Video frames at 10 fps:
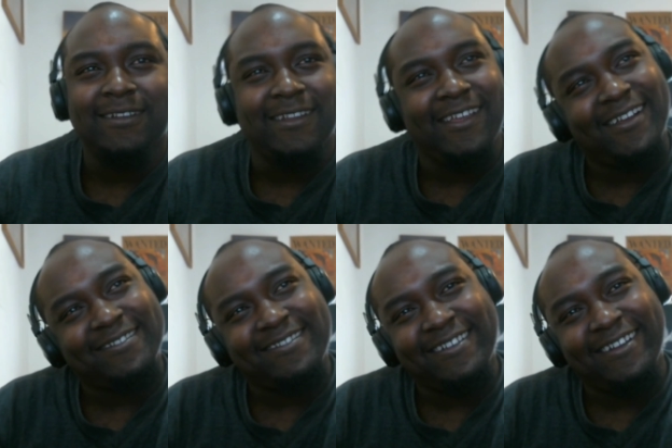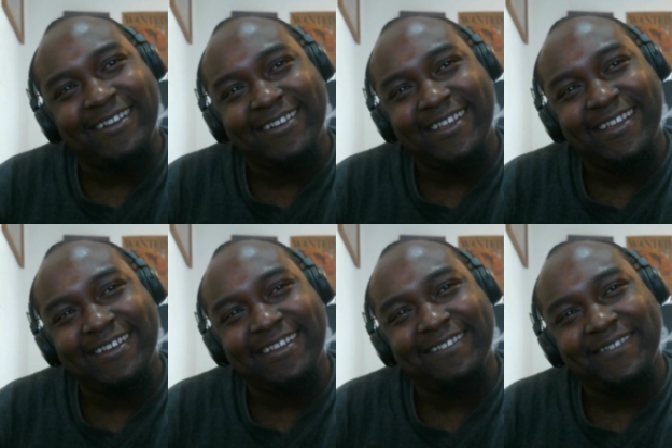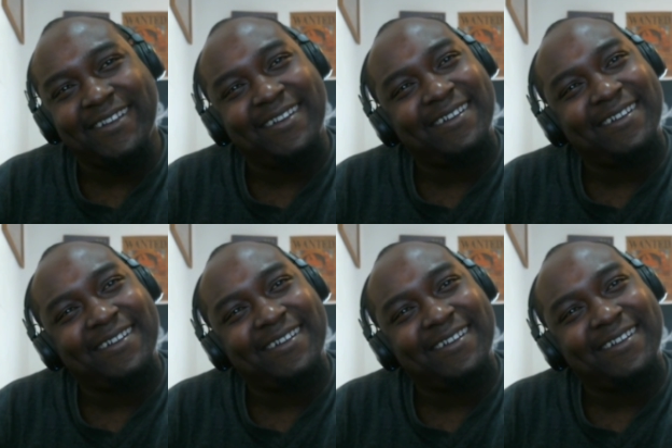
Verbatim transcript: You know, sitting there dead, dead, bro.